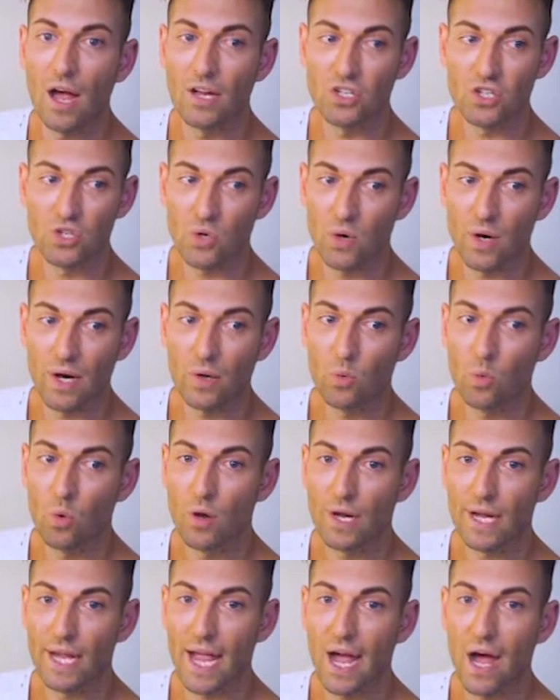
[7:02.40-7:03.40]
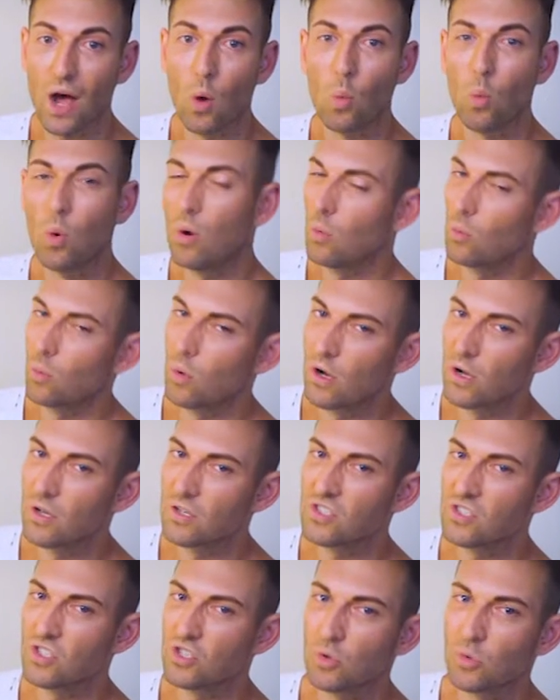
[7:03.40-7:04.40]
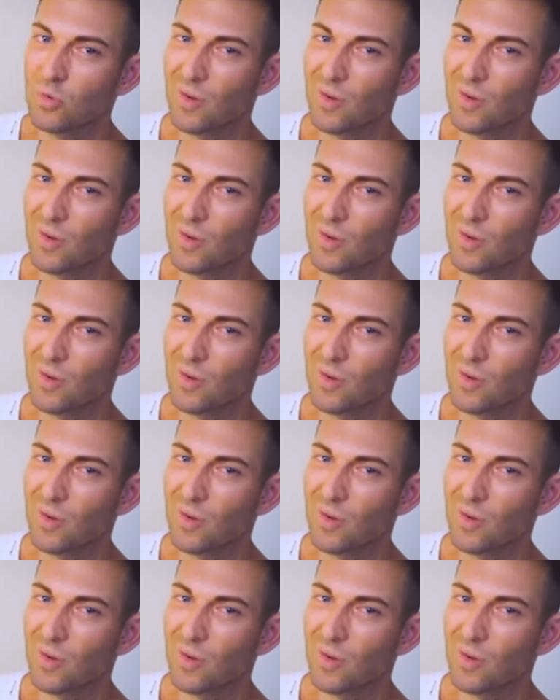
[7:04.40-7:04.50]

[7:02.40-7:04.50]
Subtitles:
try and work out what words you